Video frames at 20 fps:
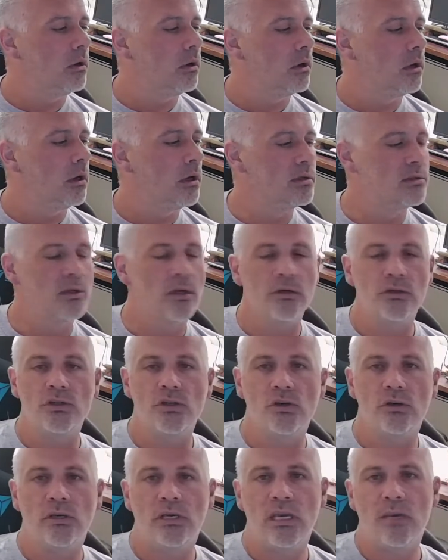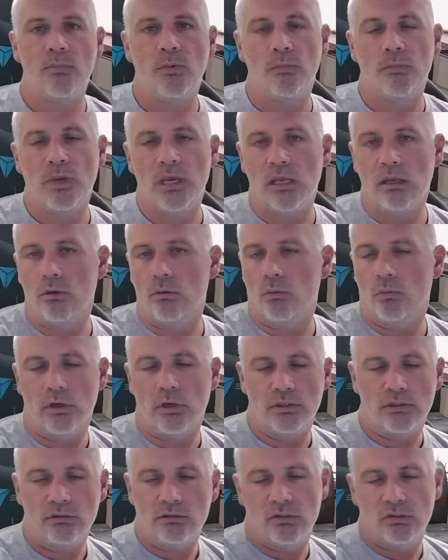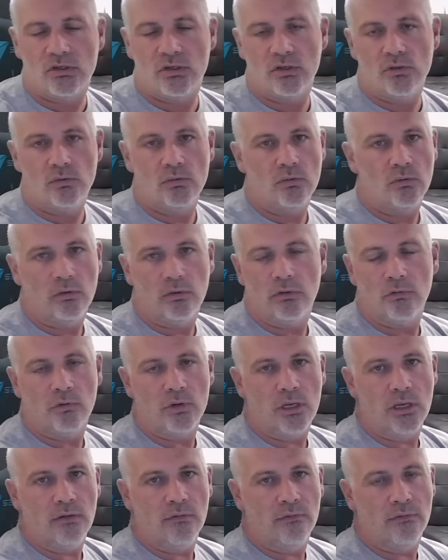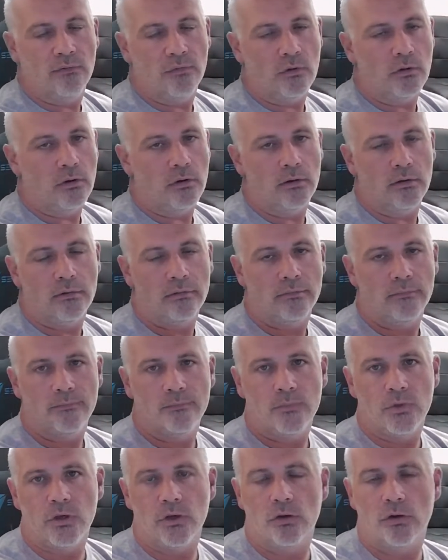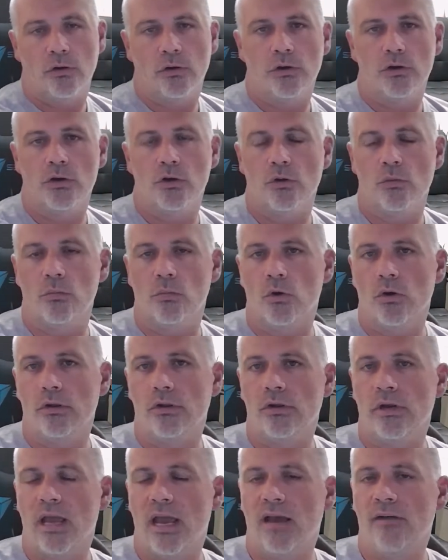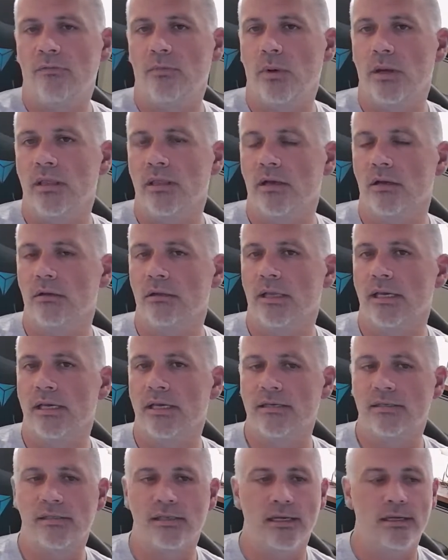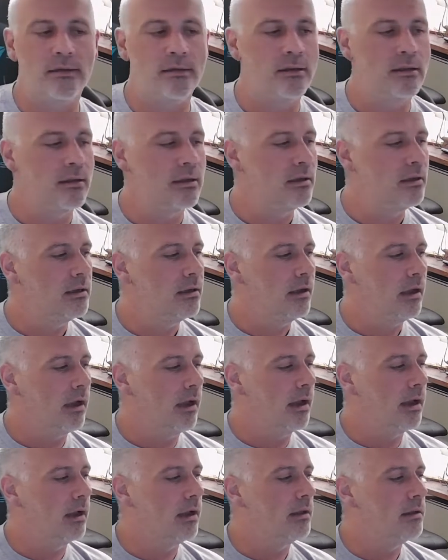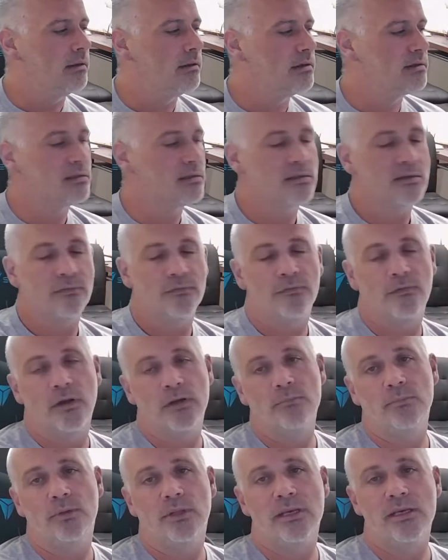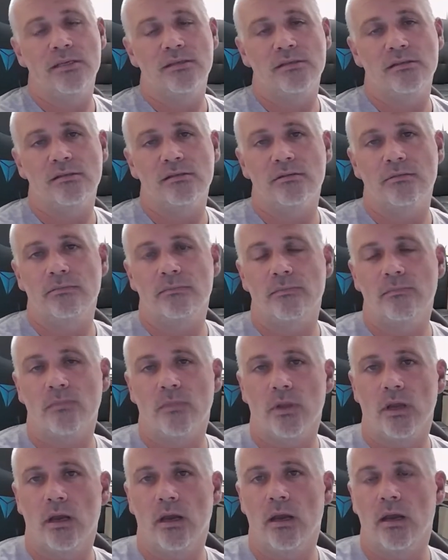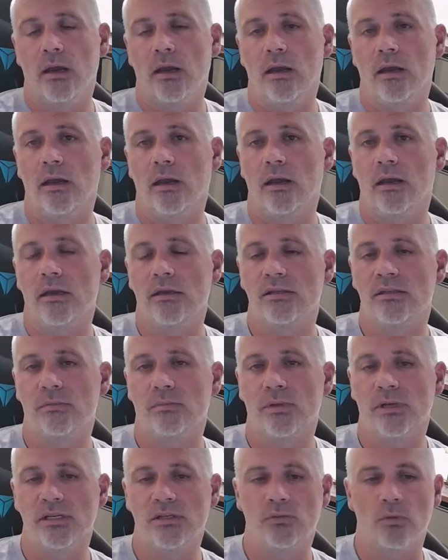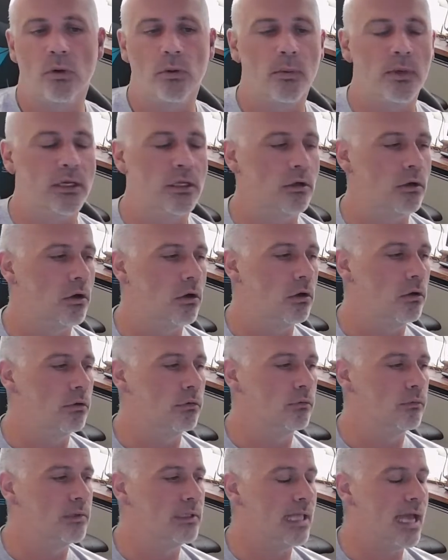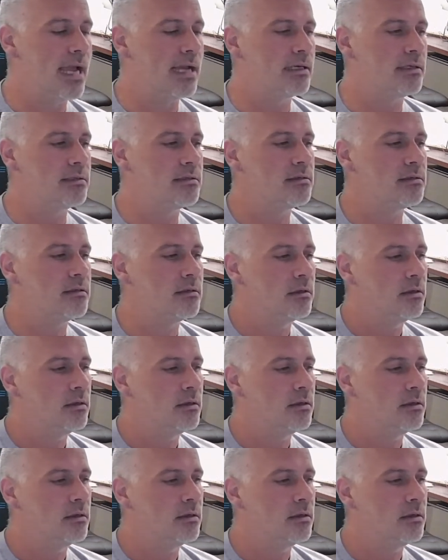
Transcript: as long as you can keep a beat, one, two, three, four, you're you're more than halfway there. Like I said, uh, this is a fun place. Uh, it's a place where we can all relax